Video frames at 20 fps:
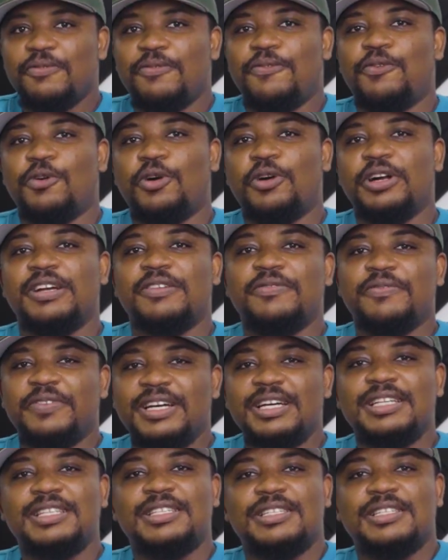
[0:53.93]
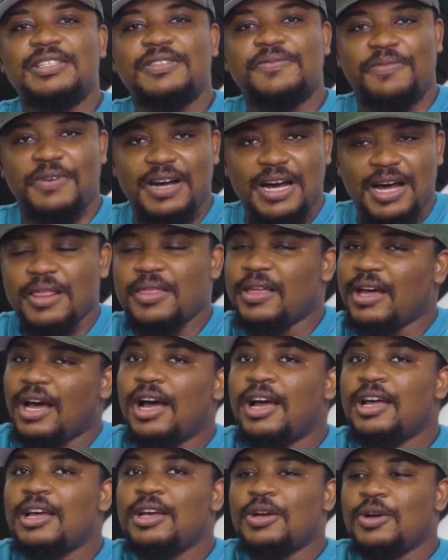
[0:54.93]
Florian Wirtz's
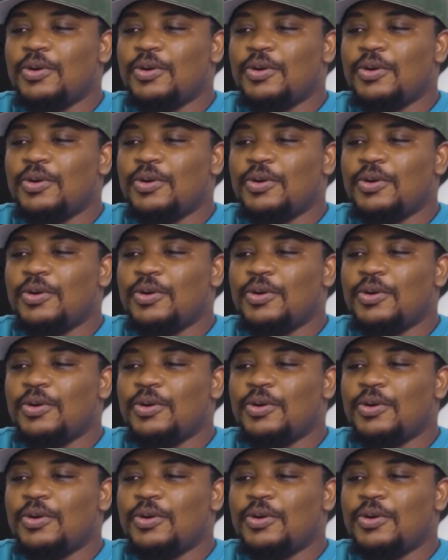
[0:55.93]
father,